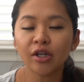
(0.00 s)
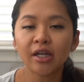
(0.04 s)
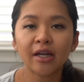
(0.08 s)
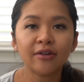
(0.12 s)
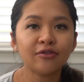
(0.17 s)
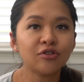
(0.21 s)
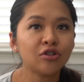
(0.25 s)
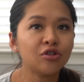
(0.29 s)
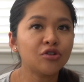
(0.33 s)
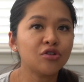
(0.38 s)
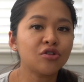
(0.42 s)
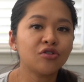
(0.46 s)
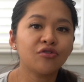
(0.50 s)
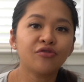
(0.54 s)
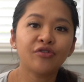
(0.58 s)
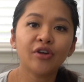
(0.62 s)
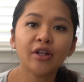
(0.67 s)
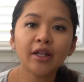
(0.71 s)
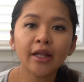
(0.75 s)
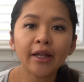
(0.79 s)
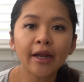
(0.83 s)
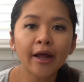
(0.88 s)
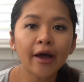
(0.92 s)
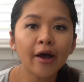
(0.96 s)
you have to do is
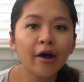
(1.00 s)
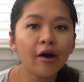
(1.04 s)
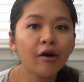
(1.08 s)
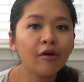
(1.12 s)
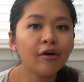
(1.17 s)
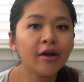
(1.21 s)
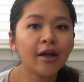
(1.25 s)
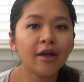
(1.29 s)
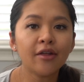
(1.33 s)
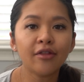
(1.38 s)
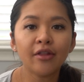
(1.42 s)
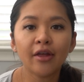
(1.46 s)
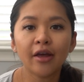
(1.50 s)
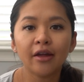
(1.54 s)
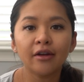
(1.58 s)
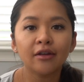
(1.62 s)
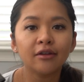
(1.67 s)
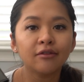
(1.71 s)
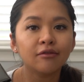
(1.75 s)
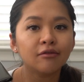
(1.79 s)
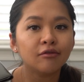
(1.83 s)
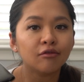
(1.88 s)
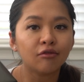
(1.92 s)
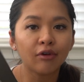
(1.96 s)
fill it out and
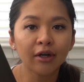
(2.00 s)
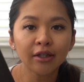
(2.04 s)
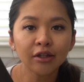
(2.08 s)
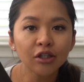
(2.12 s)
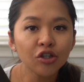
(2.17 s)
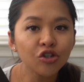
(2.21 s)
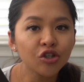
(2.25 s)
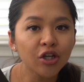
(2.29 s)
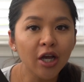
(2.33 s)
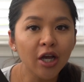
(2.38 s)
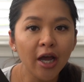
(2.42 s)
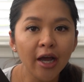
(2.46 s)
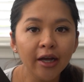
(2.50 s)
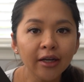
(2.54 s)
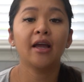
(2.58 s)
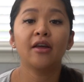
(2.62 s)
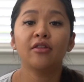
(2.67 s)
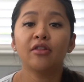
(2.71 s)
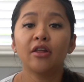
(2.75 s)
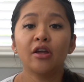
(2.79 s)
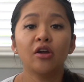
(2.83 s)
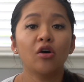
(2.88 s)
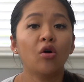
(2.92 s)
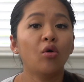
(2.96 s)
then write the check. And
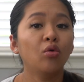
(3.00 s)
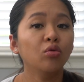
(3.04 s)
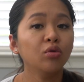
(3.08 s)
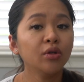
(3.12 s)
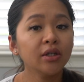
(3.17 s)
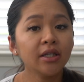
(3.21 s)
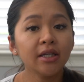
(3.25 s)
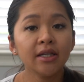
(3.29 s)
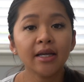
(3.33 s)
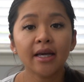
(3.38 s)
they only